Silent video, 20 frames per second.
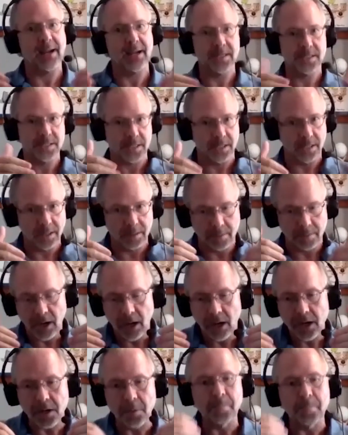as the
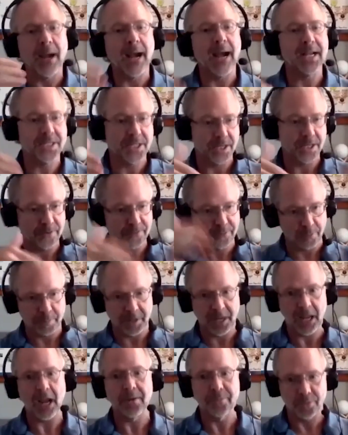capacity for
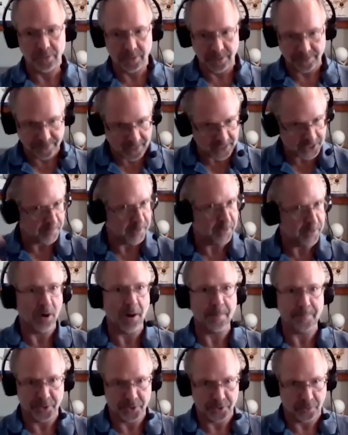behavioral investment
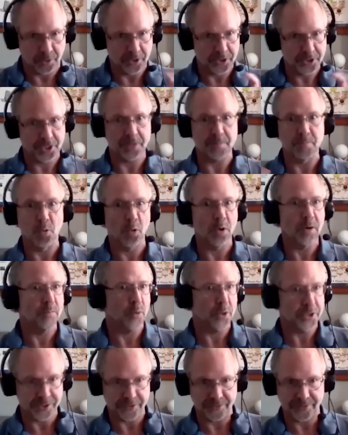repertoires get more and
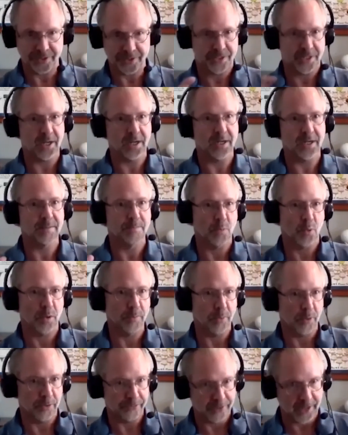more sophisticated and more
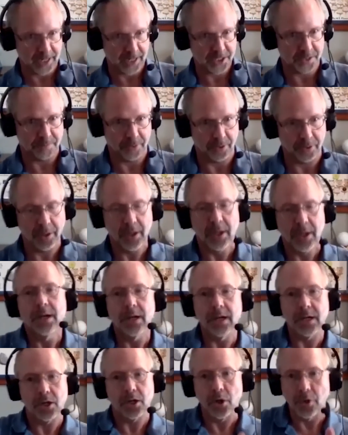and more flexible.
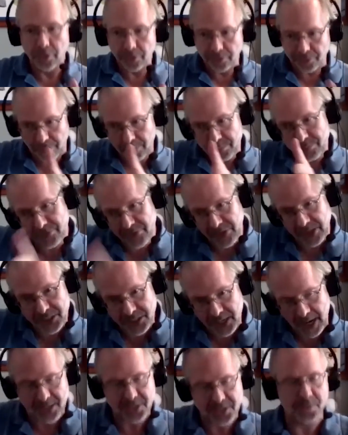It goes from
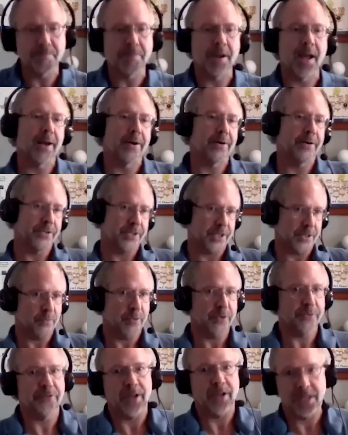fixed action patterns and
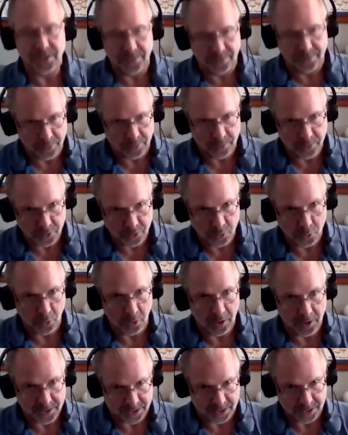reflexive or
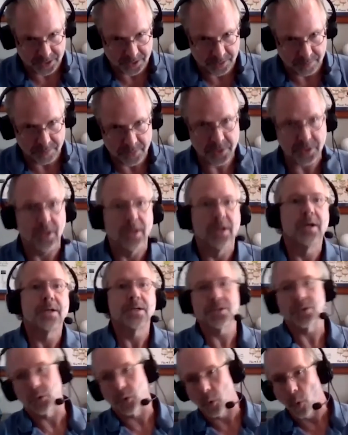withdrawal systems
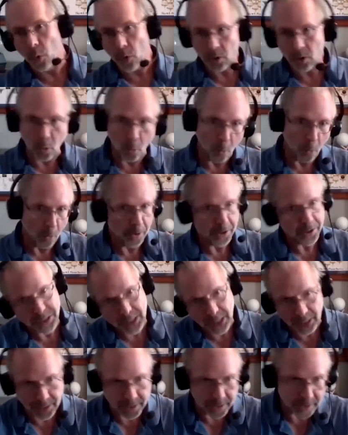right. to
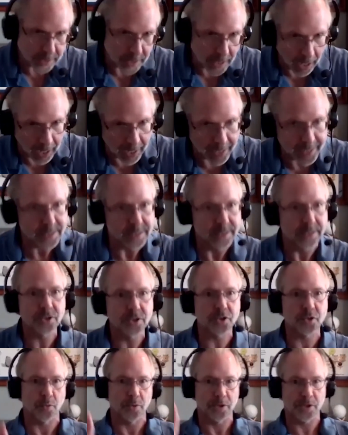coordinated
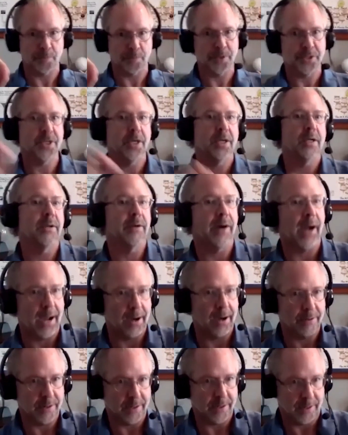guidance towards particular
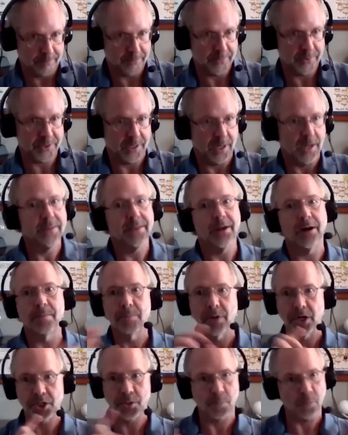outcomes that are
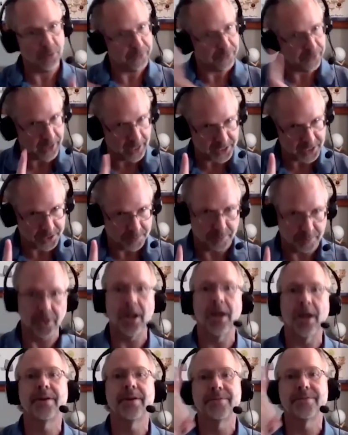much more
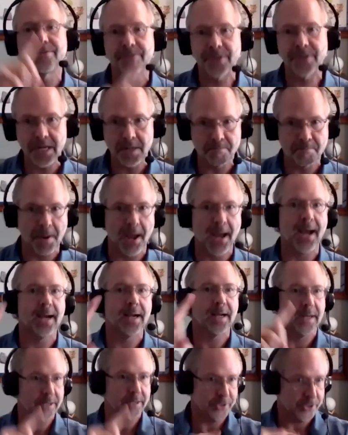flexible and then
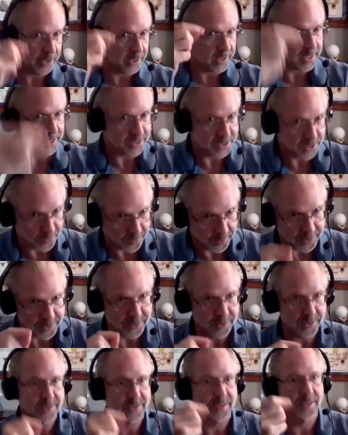feedback on your
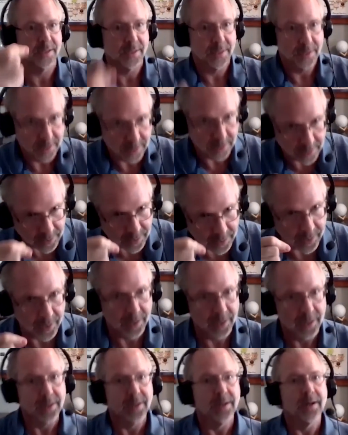consequences.
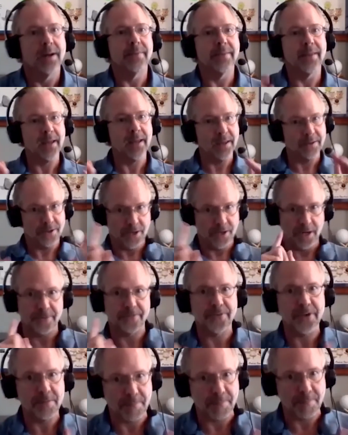Okay. And then you get
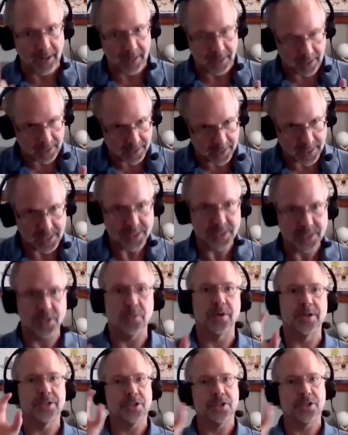feedback on
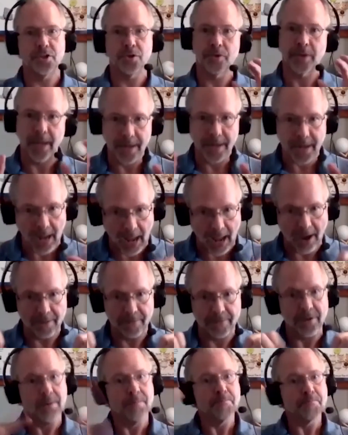consequences. You then
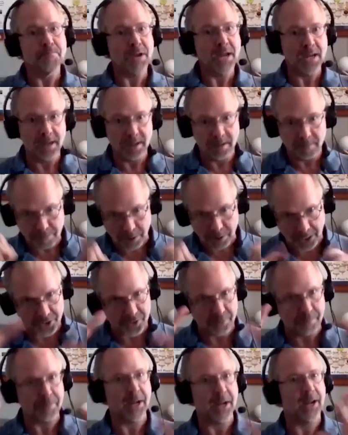have bing,
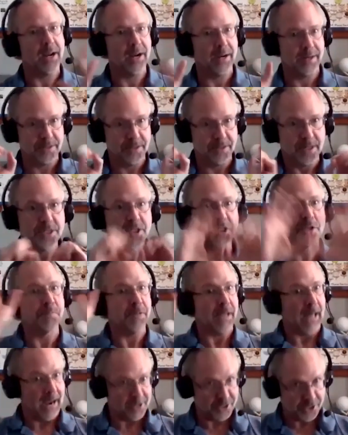pleasure, pain
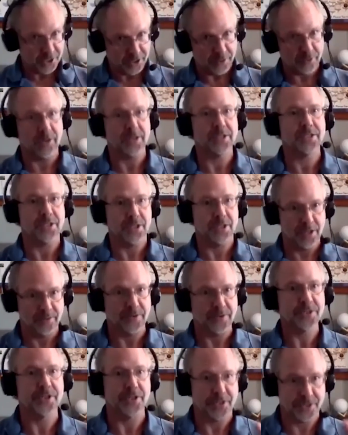splashing across the
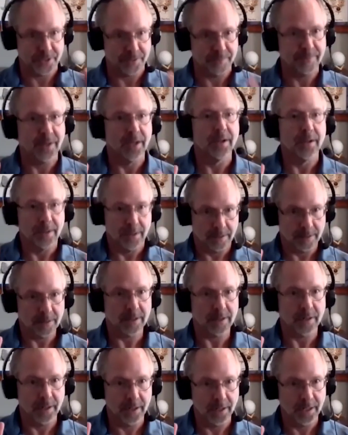nervous system.
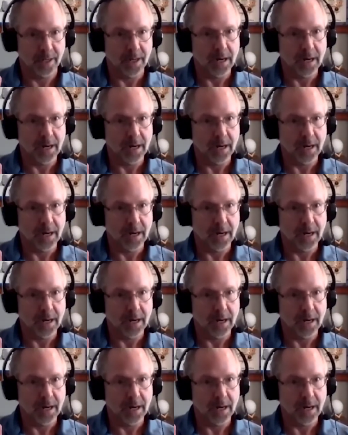Okay.